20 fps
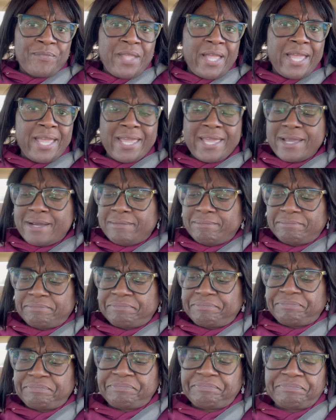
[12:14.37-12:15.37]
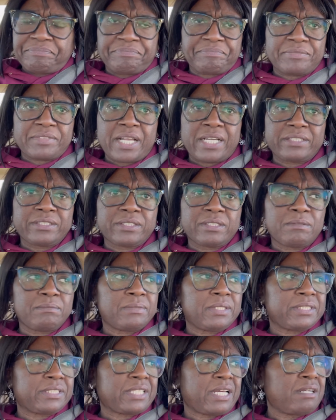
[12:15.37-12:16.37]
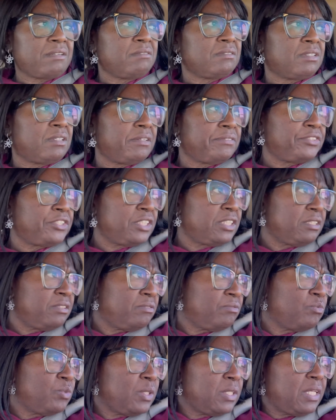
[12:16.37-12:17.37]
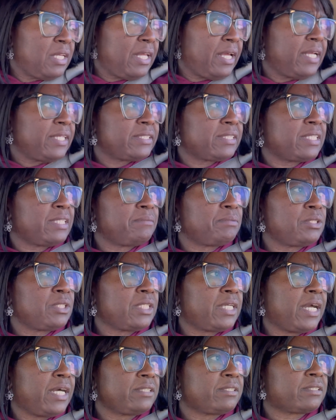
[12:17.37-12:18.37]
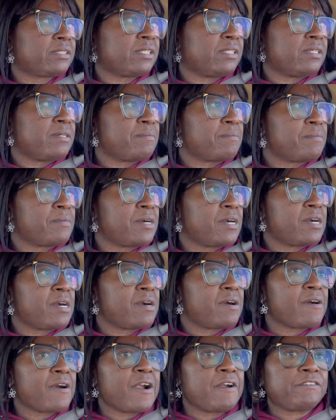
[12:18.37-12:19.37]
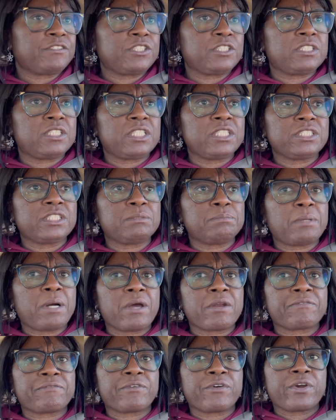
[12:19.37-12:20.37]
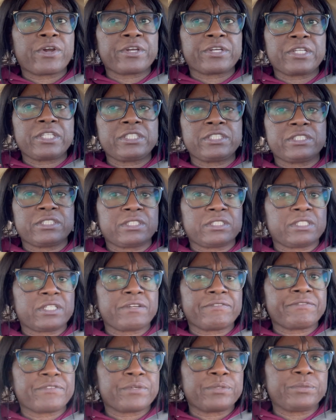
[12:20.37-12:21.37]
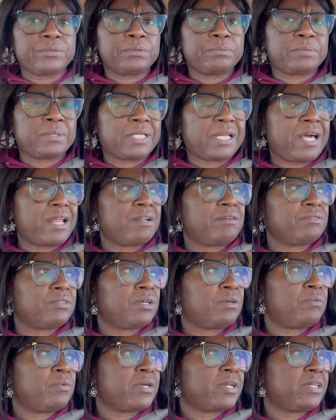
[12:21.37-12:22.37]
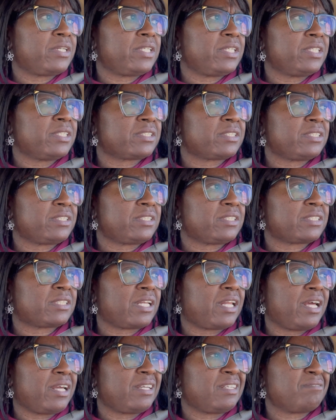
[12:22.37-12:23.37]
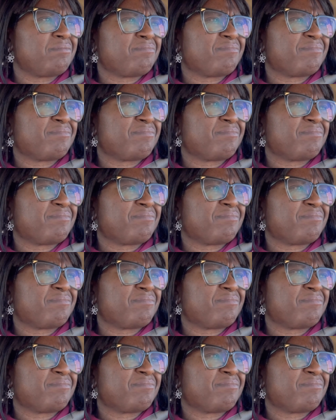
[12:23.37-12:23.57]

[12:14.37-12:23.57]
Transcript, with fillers: ham, mm-mm, not so much. I don't know if she when the last time she got some. If she did, she bought it for her nieces and nephews, but I don't know what it is. It's just like